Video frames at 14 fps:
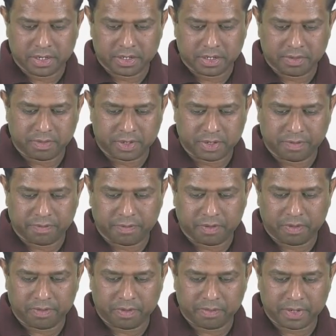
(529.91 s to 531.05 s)
So once we
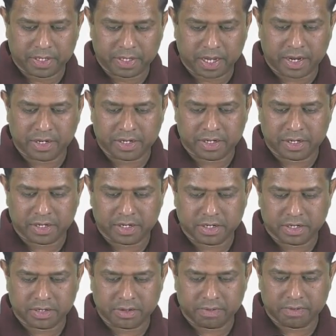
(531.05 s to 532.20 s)
perform this addition,
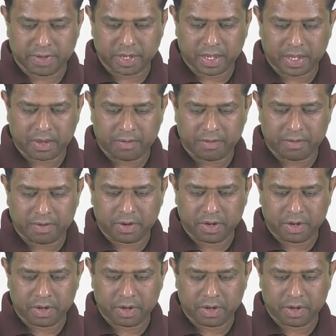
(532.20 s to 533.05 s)
so we have